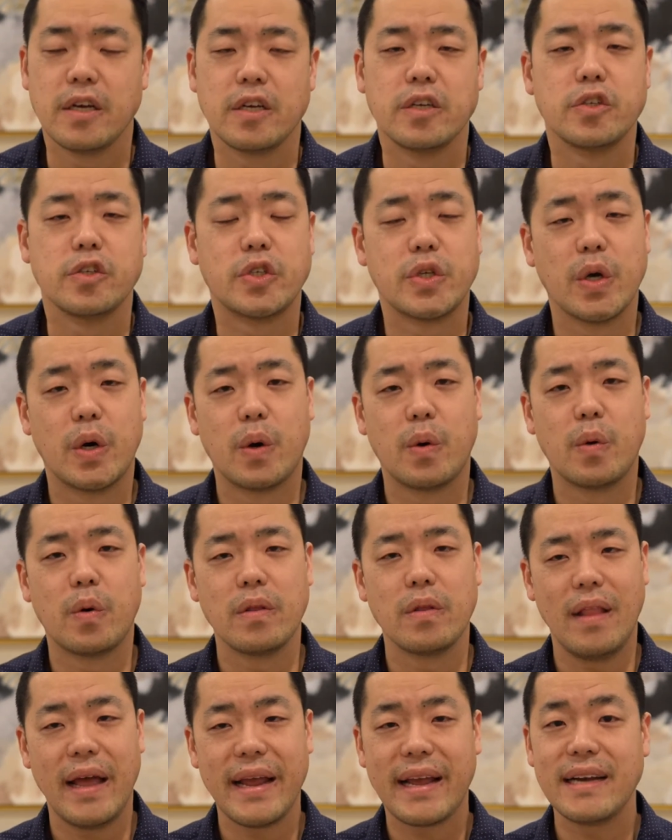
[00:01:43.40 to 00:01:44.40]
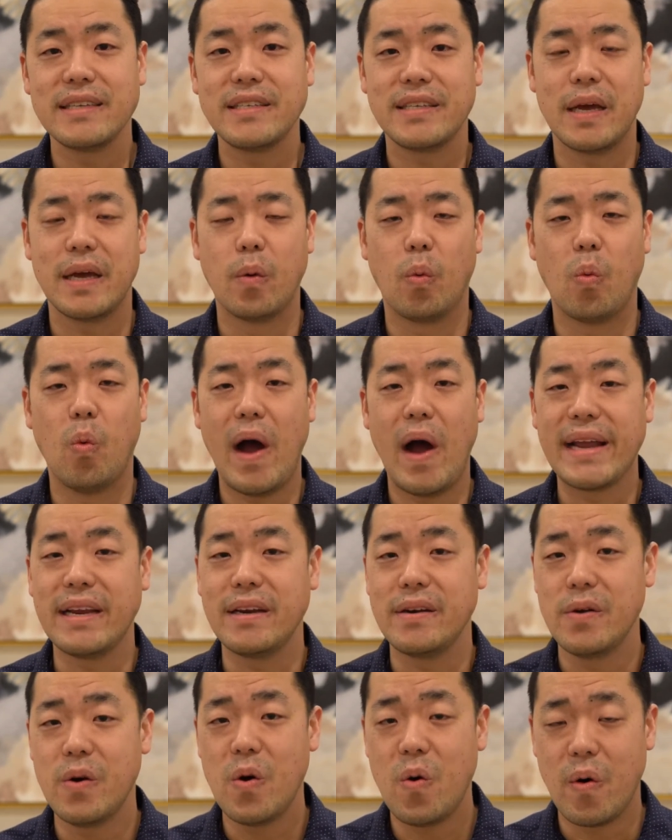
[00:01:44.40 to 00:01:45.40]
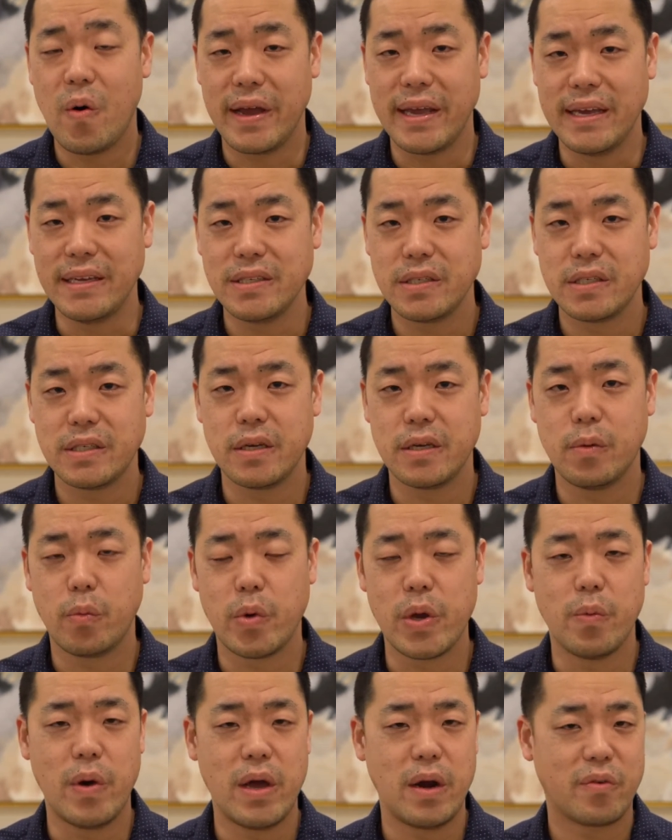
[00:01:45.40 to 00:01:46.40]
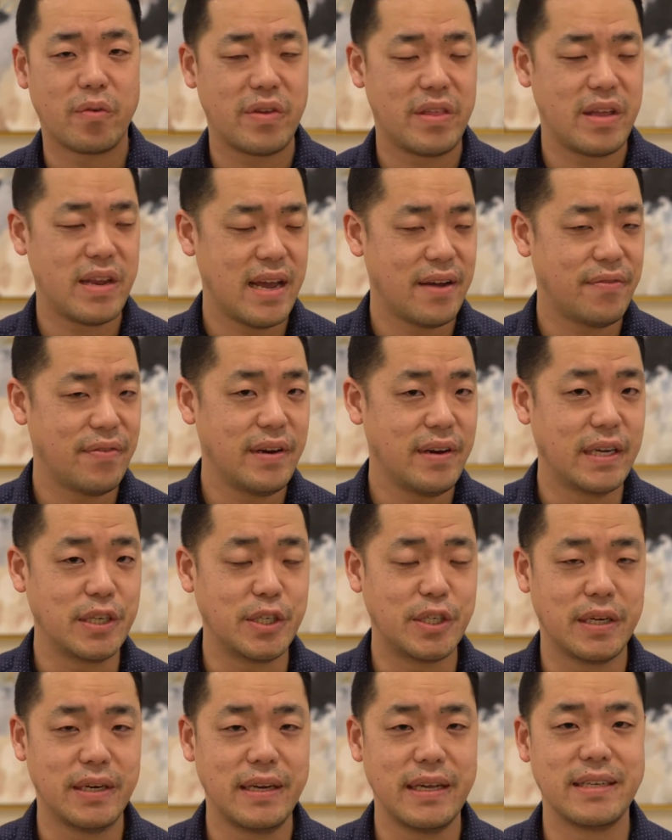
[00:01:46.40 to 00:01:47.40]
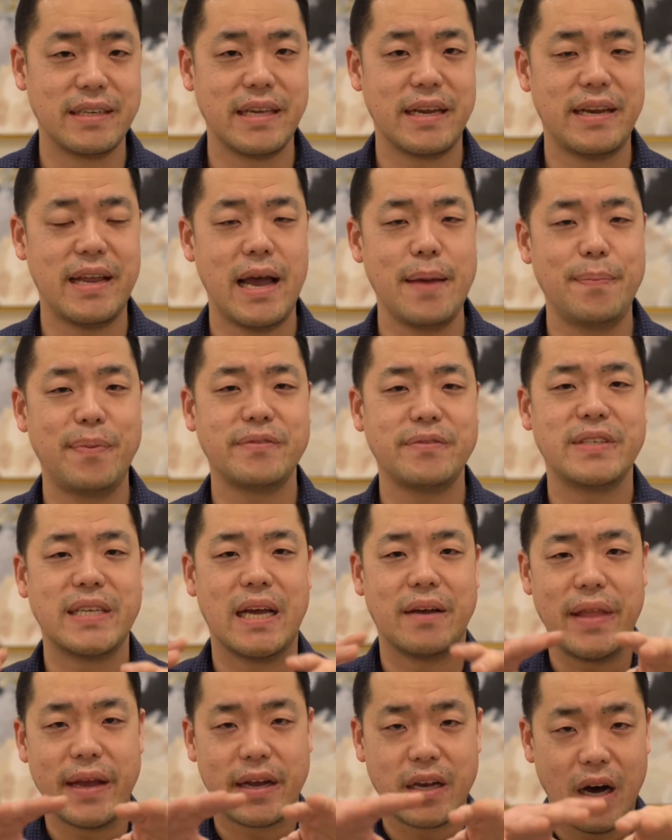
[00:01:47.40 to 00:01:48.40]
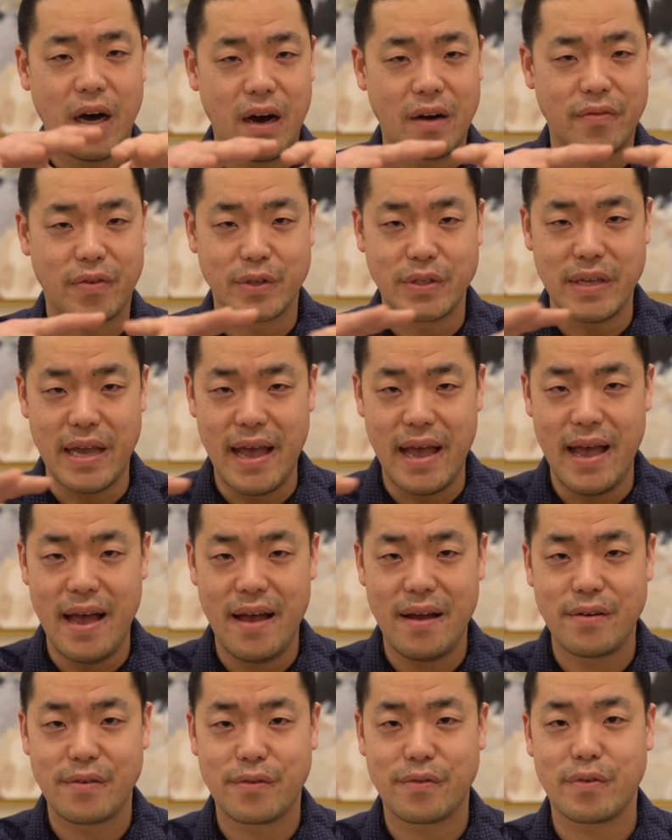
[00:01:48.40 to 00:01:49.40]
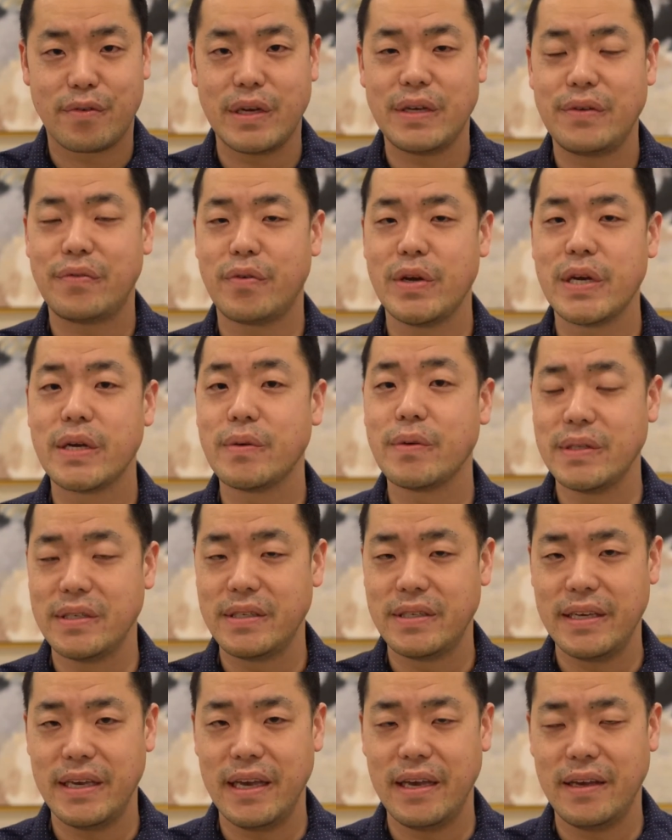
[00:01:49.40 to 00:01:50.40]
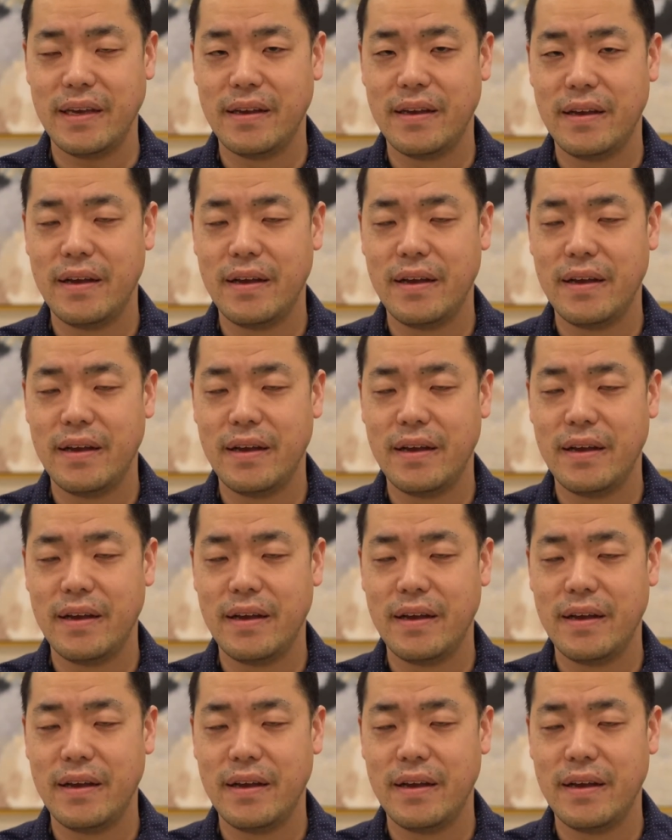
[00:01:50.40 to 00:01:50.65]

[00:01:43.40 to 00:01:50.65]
So, like I said, white noise, we went over the definition, is a type of sound that covers every frequency.